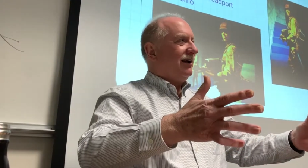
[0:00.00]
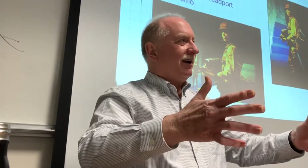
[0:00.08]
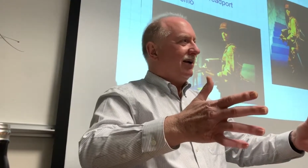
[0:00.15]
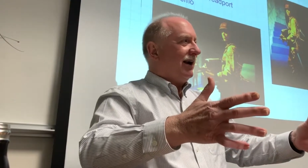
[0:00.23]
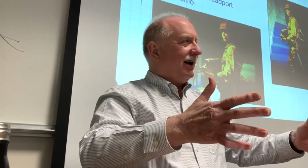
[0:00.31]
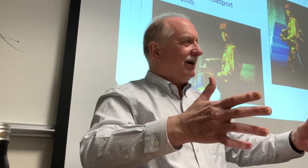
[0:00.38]

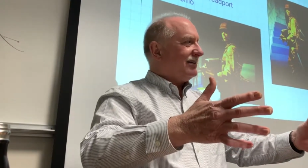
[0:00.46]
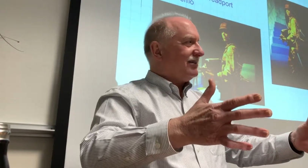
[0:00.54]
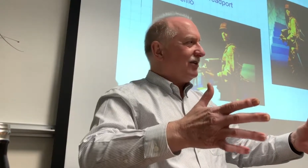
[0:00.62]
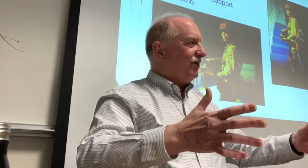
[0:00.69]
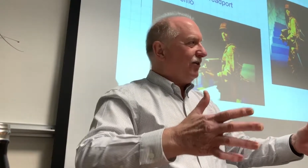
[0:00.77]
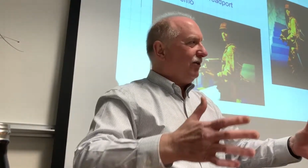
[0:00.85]
All right,
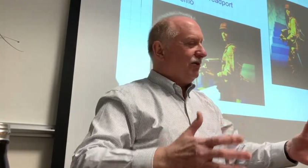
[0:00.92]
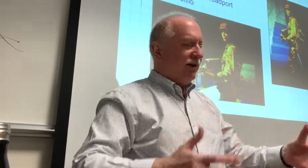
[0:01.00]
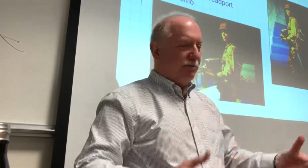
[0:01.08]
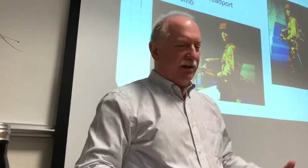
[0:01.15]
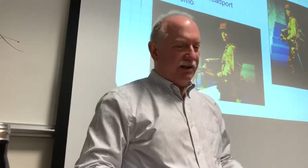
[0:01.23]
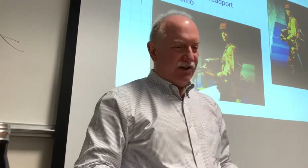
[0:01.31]
so
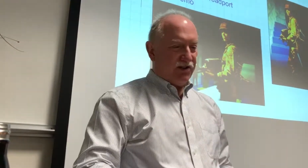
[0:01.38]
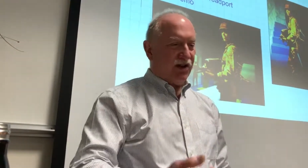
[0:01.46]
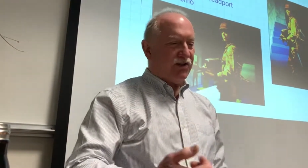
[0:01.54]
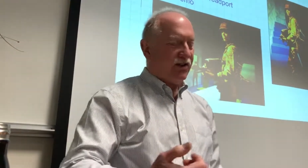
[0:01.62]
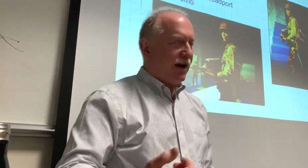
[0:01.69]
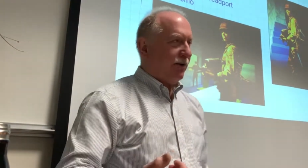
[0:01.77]
but there's
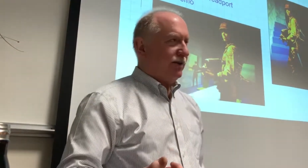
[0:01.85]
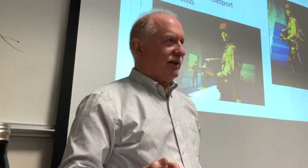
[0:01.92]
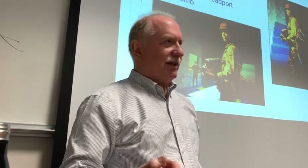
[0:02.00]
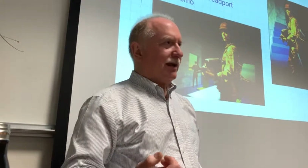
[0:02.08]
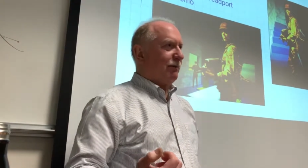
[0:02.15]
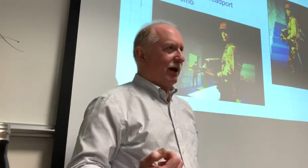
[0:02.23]
also a guy with a
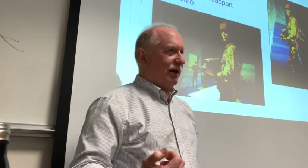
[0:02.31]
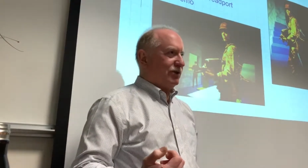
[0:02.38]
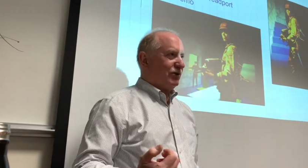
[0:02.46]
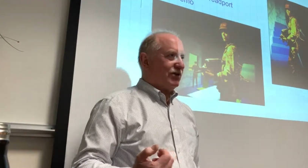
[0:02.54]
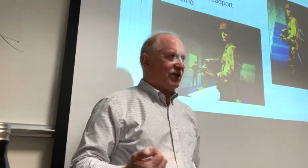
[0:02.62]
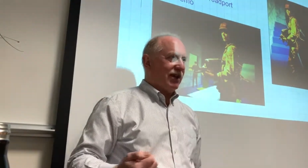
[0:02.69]
dead man
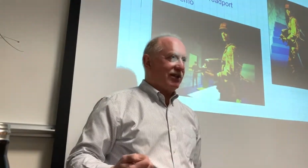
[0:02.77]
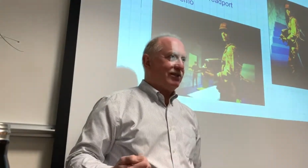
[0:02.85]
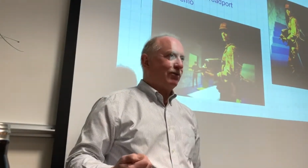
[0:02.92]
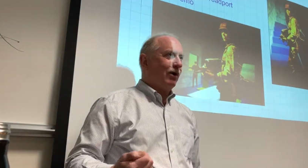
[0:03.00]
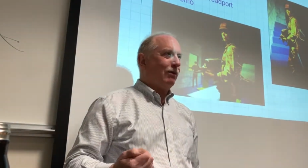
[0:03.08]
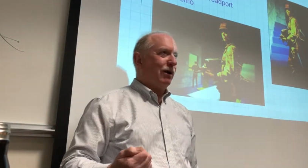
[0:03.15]
switch in case
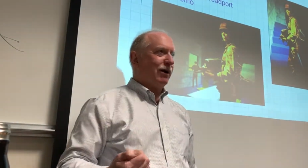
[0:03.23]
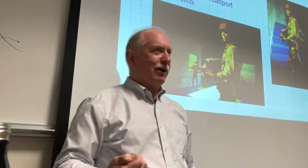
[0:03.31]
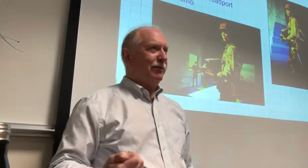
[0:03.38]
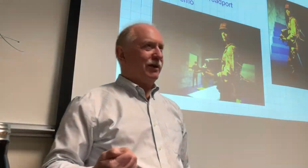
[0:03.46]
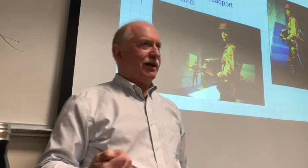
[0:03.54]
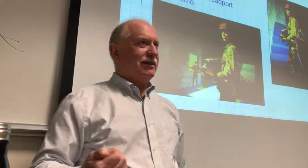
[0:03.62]
the robot
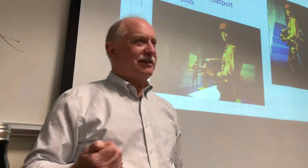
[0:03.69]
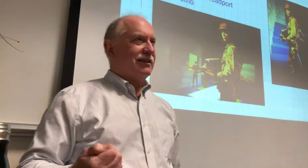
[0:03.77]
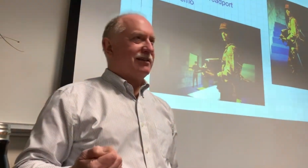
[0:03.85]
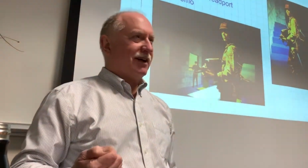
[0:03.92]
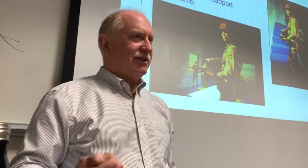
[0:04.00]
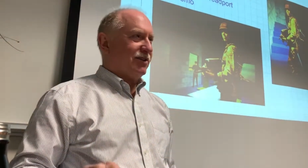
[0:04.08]
arm
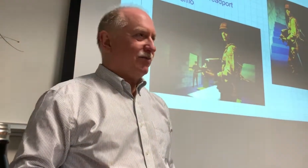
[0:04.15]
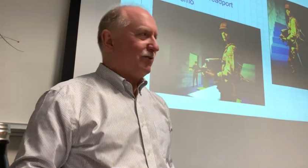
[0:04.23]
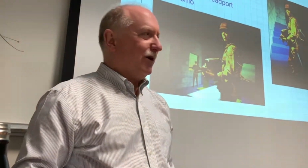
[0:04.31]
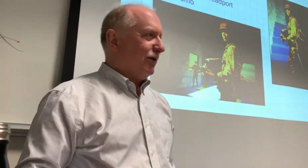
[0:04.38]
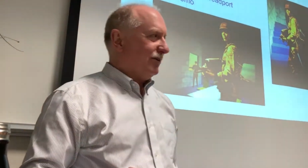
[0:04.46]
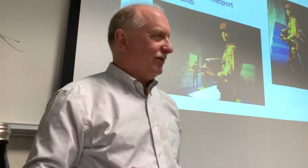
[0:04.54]
decides to
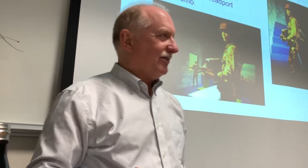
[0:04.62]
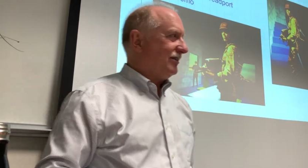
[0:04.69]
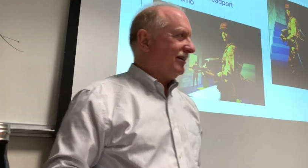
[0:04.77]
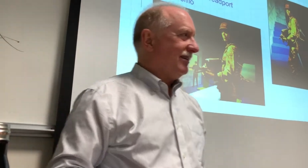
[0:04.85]
throw you.